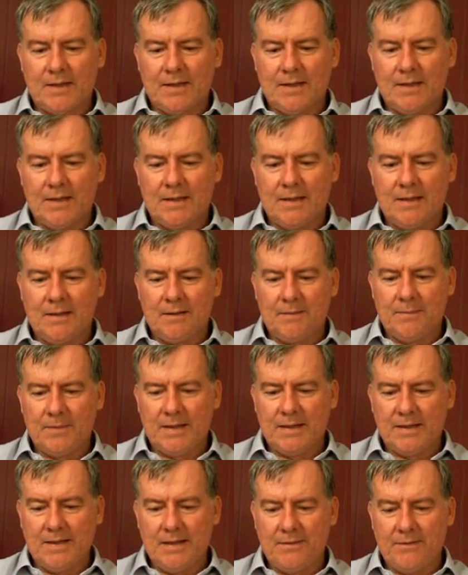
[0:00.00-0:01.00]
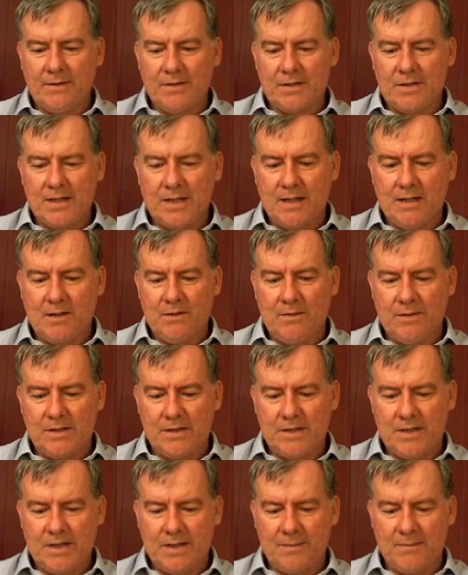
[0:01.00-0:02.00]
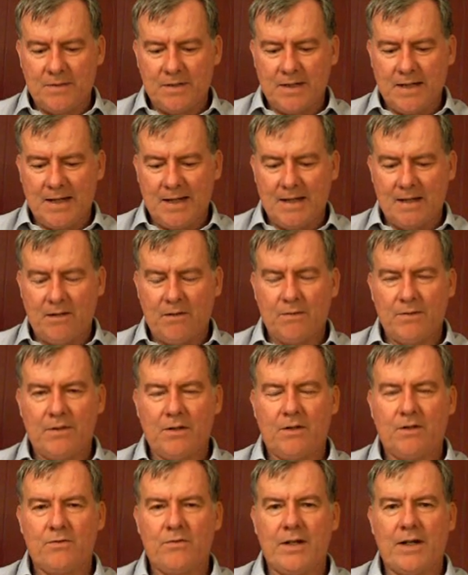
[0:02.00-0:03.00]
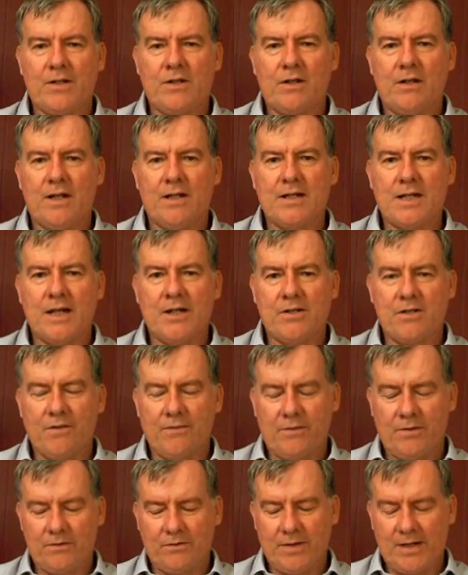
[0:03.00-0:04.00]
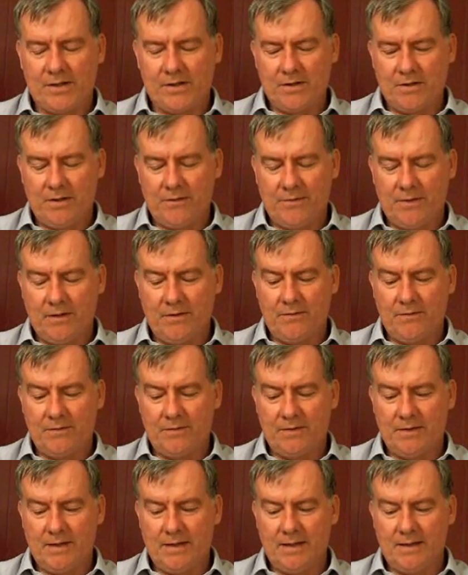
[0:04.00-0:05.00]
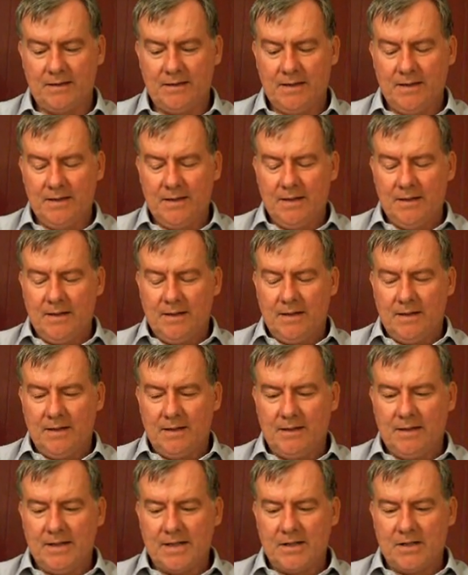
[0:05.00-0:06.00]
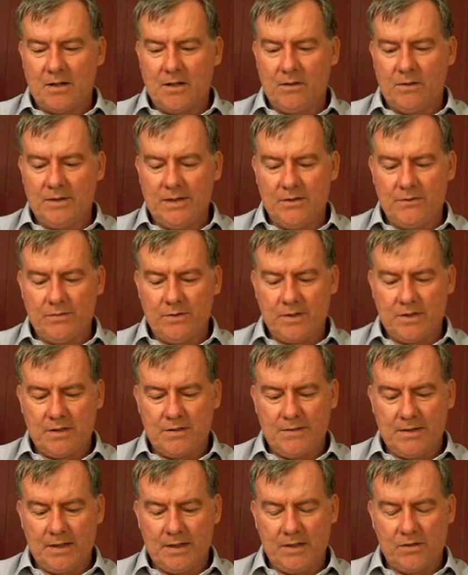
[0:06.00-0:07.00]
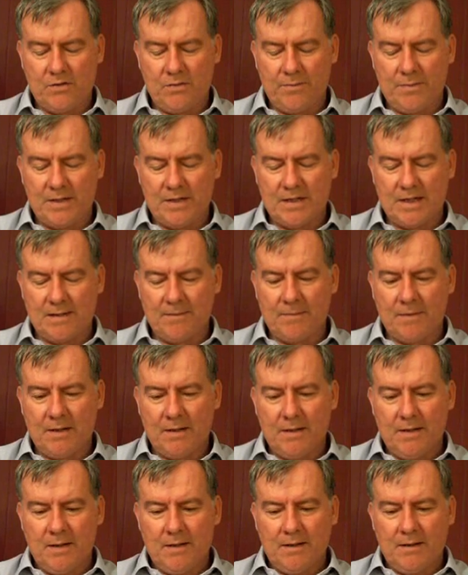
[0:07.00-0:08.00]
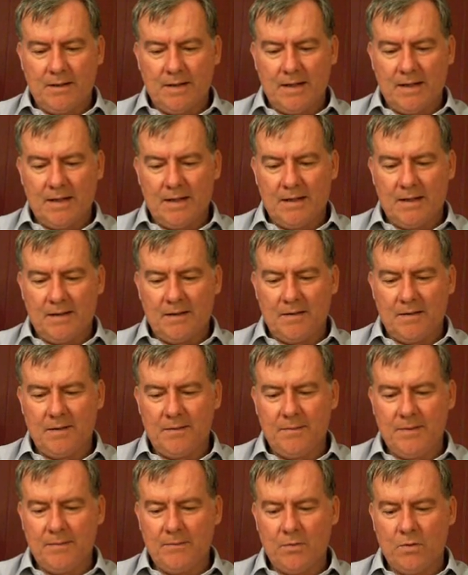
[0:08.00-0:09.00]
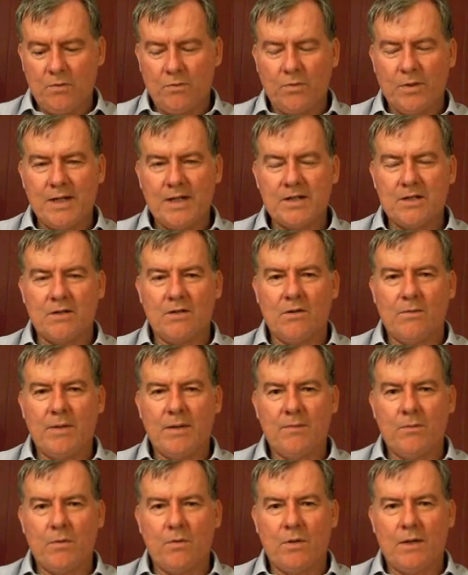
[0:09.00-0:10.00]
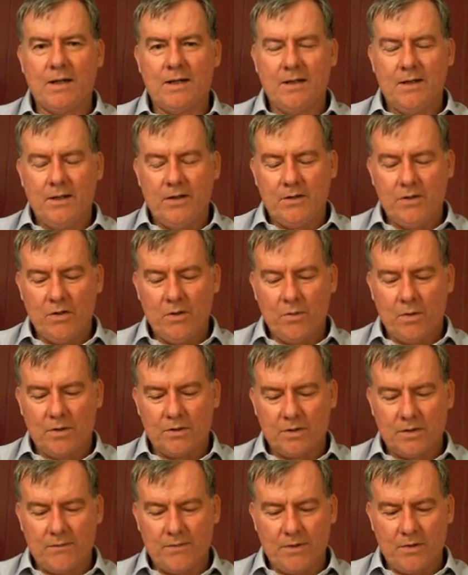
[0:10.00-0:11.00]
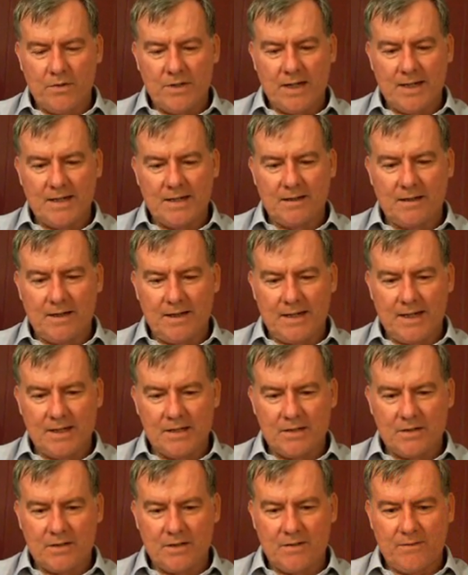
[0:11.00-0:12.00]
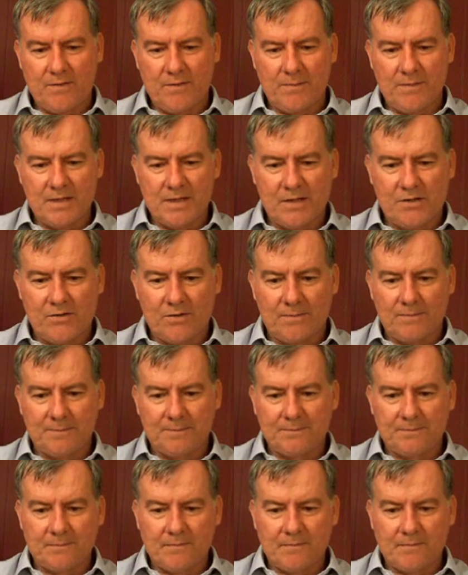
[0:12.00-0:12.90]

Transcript: But even so, it seems now, with the contractualisation of a leasehold interest, that there should be some a bit more reasoned, a bit more nuanced view taken, I guess, of the position.